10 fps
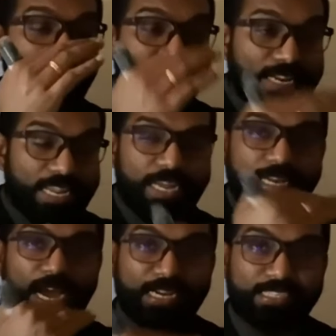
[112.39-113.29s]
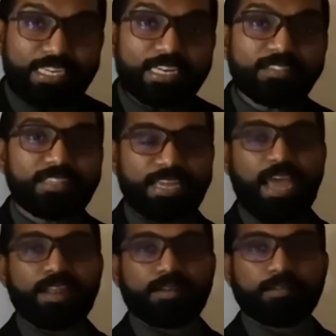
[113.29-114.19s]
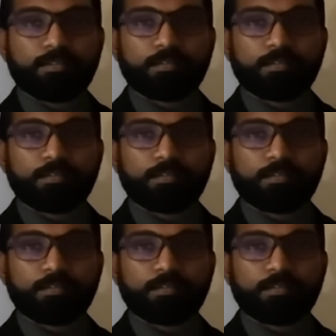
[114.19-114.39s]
read until the end.